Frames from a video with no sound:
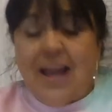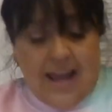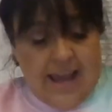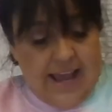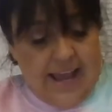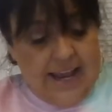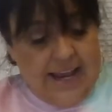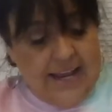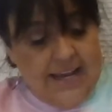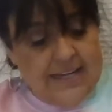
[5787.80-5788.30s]

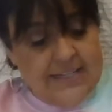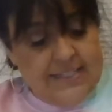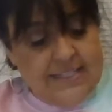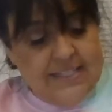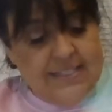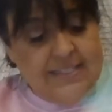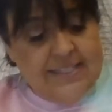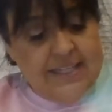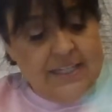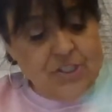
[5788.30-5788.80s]

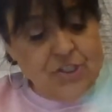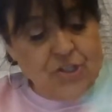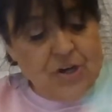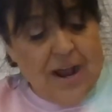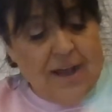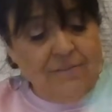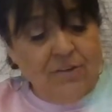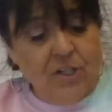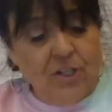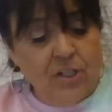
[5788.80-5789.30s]
And the
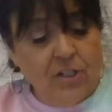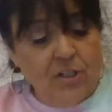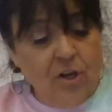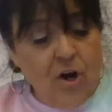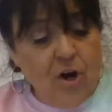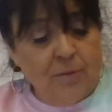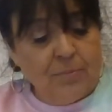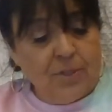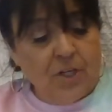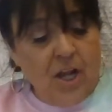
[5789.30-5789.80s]
travel
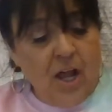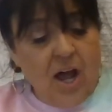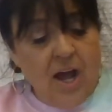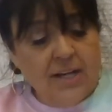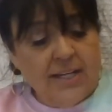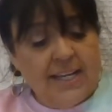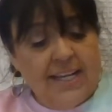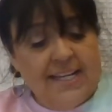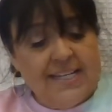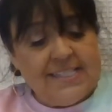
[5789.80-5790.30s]
alarm
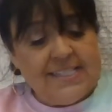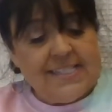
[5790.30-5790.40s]
clock is